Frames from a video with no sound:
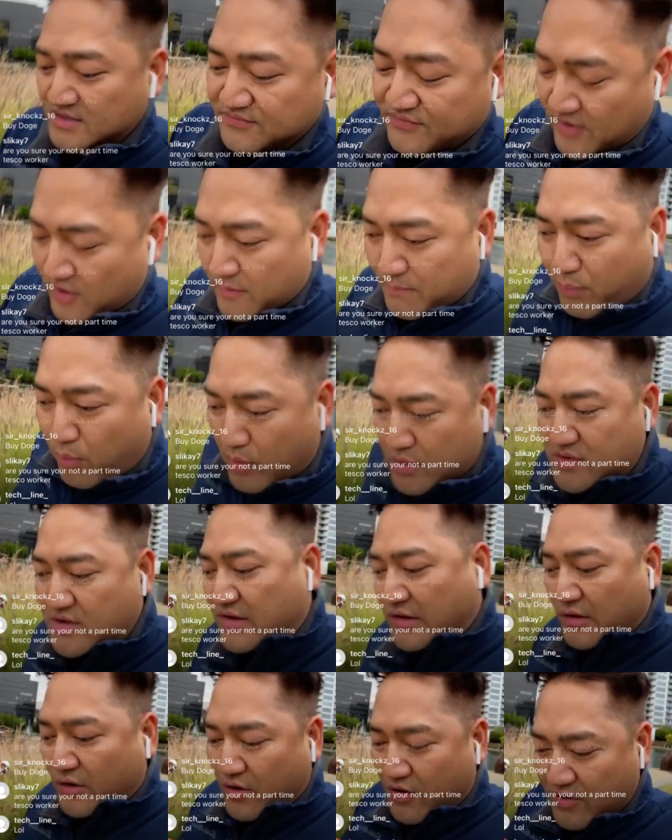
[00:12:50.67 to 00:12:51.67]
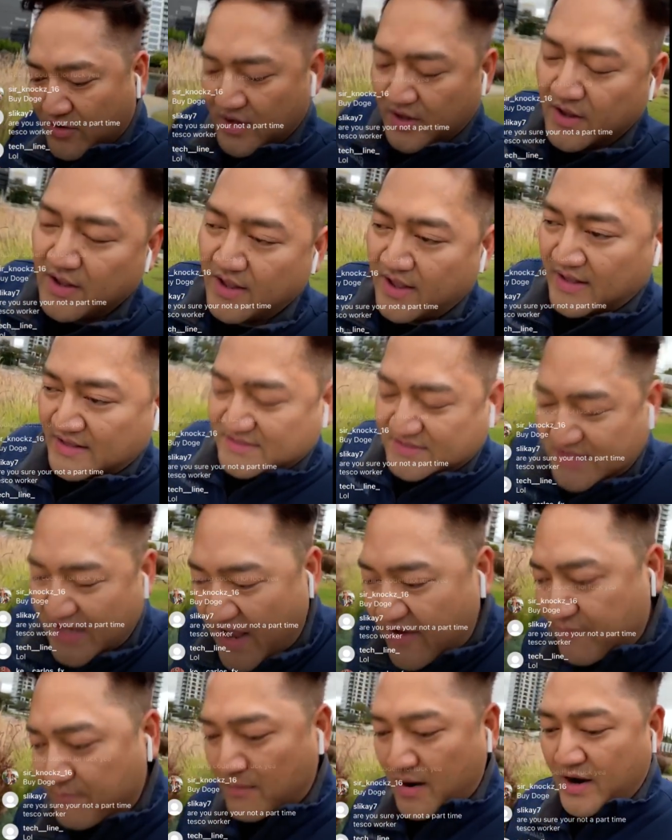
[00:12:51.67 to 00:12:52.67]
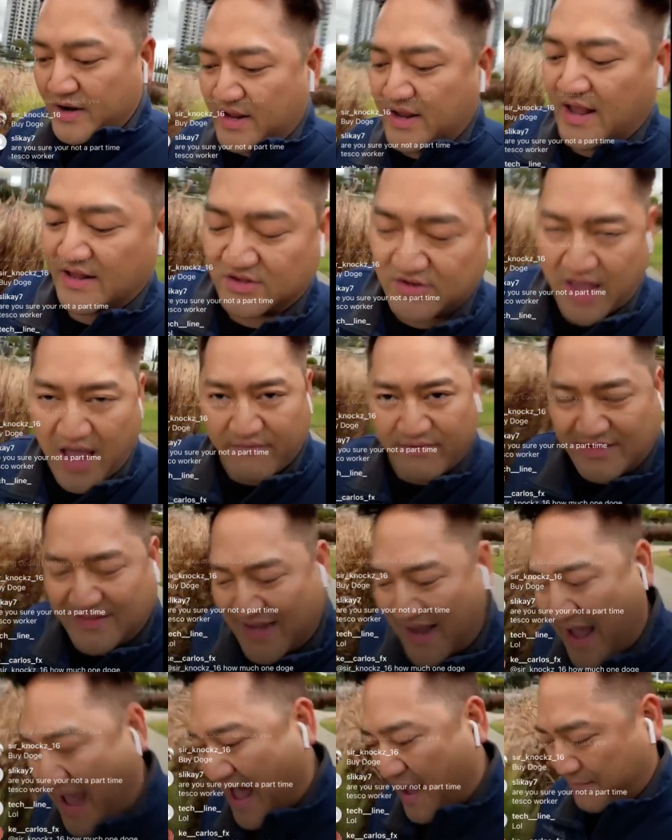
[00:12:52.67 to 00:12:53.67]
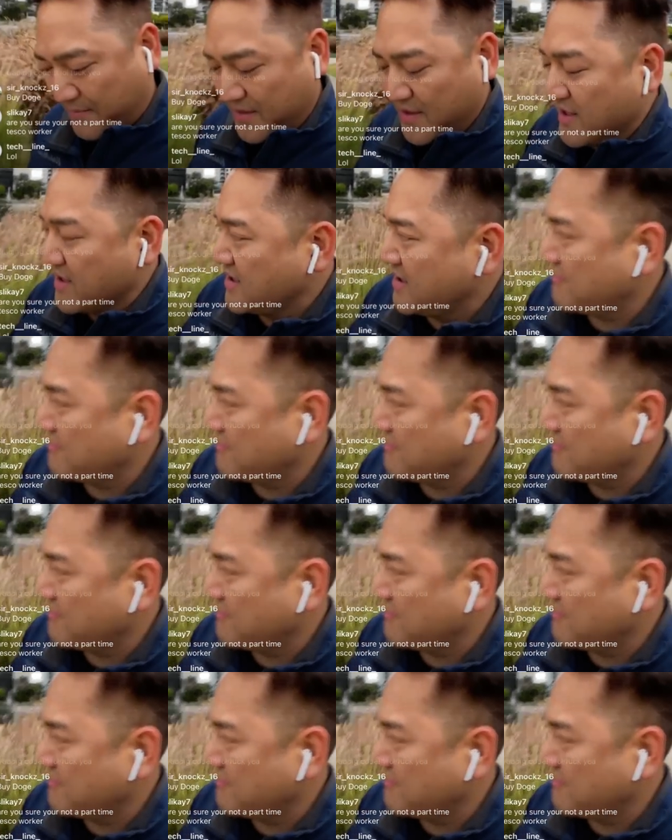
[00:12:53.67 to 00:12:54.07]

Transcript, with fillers: It's very important to learn and save money and to have a tab.